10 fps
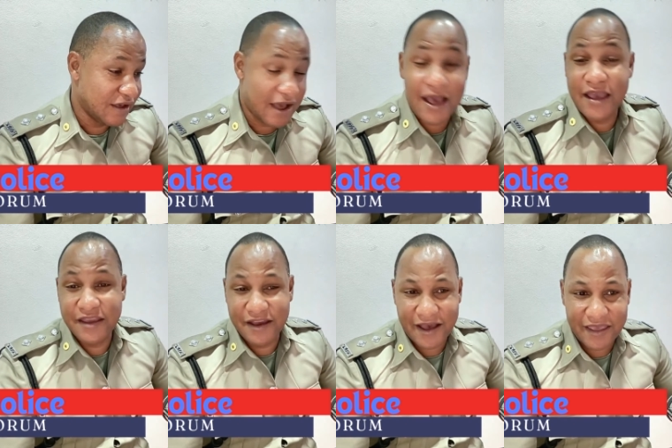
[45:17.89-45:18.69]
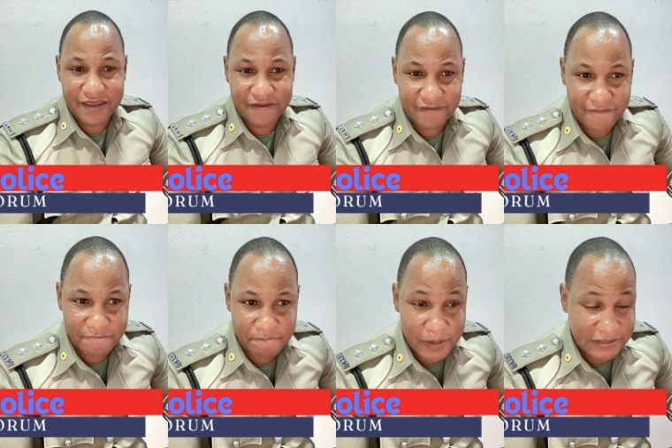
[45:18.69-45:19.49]
I
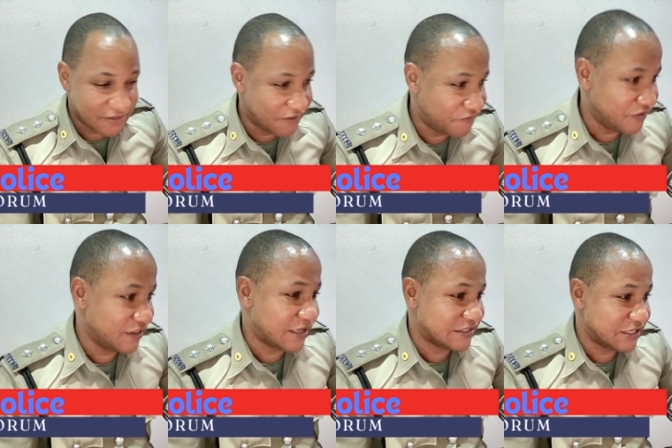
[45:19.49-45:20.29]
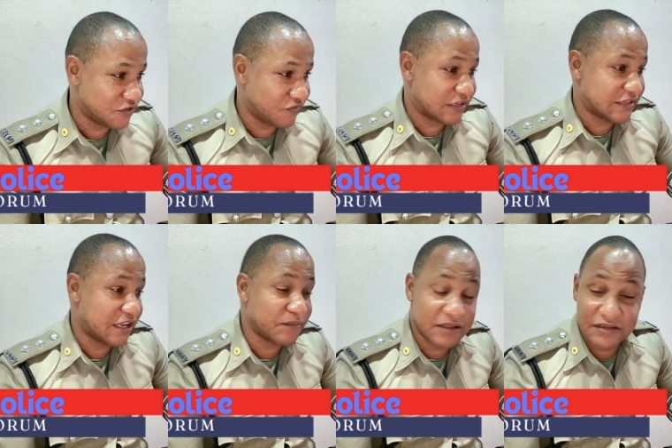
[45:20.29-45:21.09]
myself feel that sense of
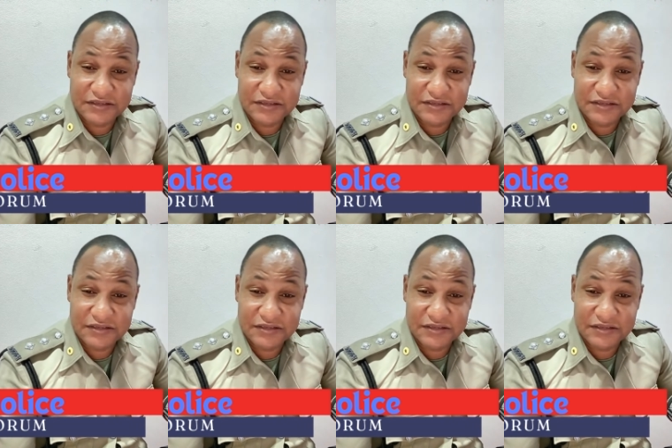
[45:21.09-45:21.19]
excitement